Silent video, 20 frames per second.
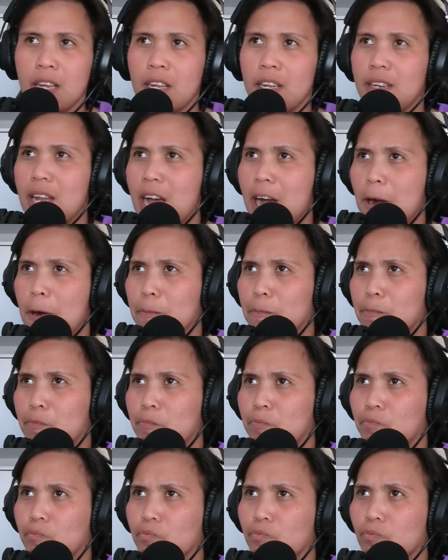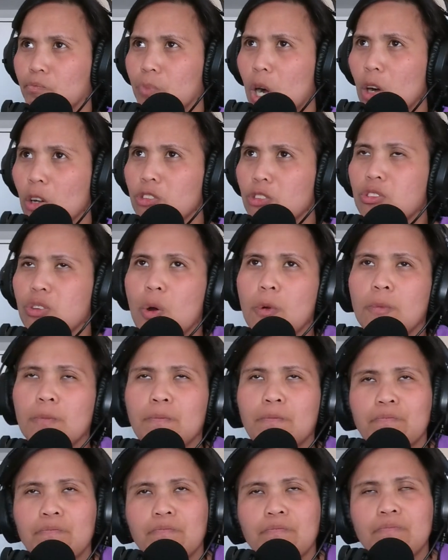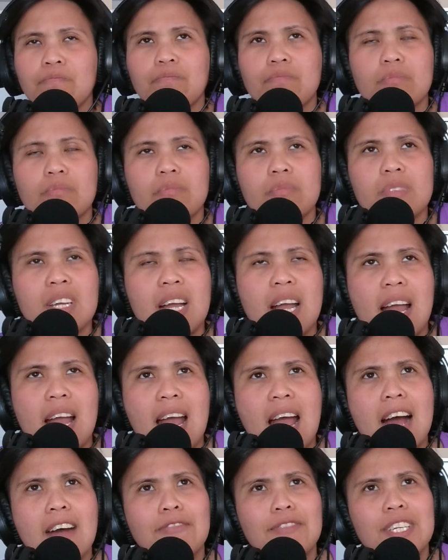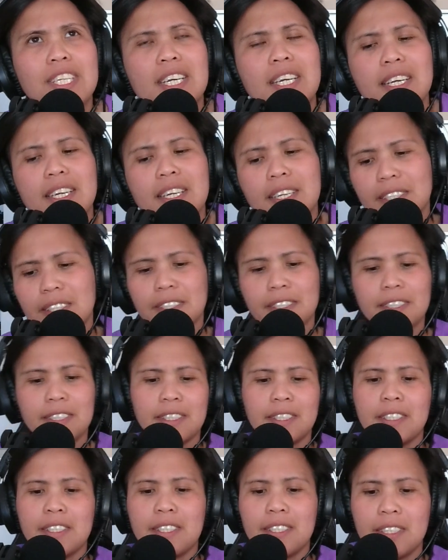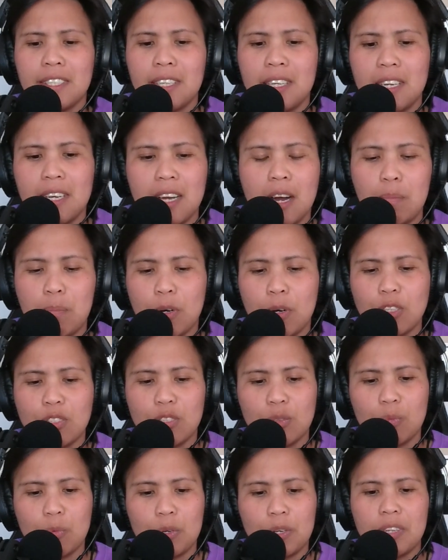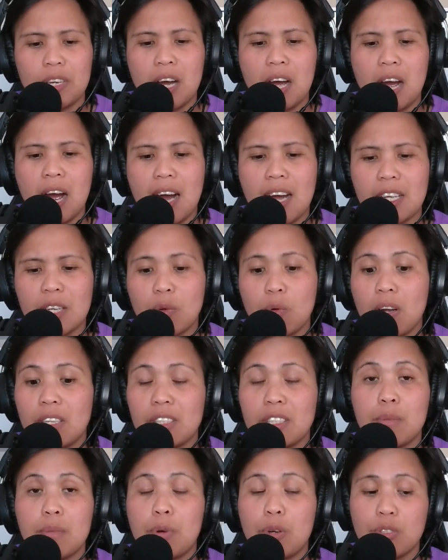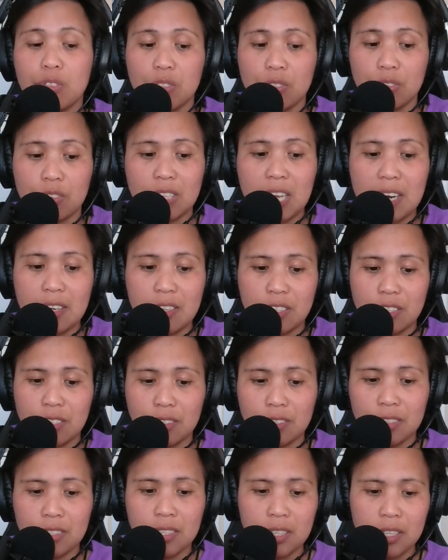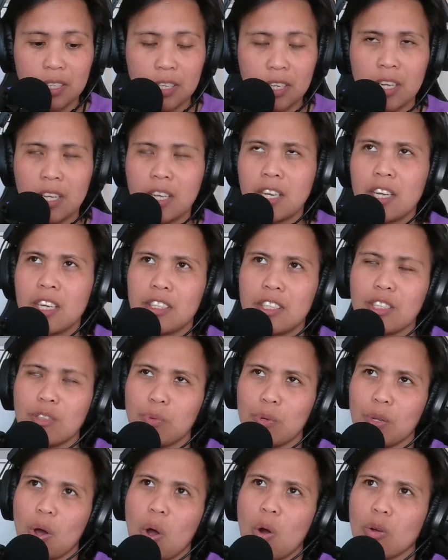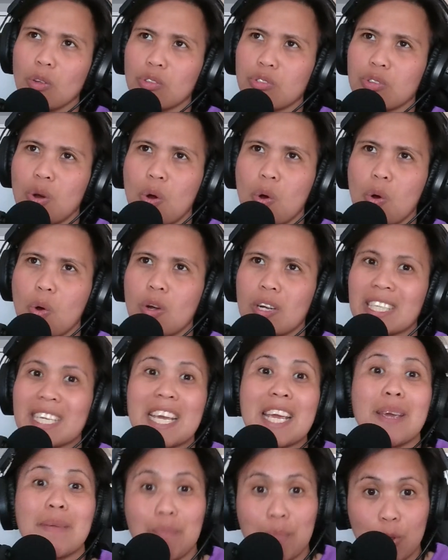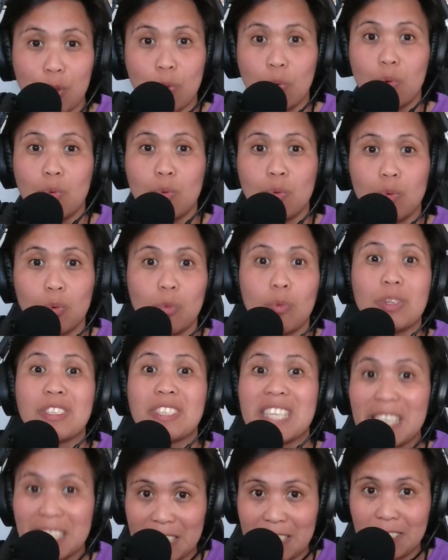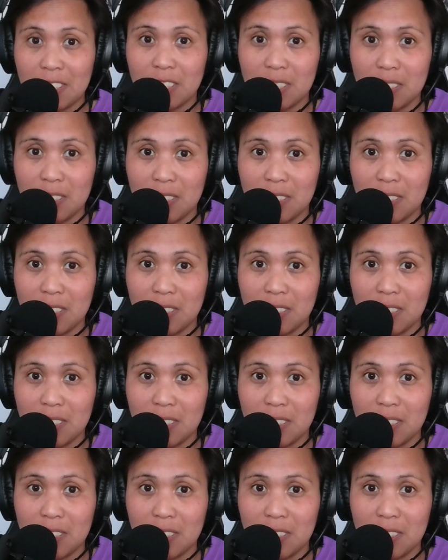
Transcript: Now, also, having a person with a high quality personal standards, this will also keep you resilient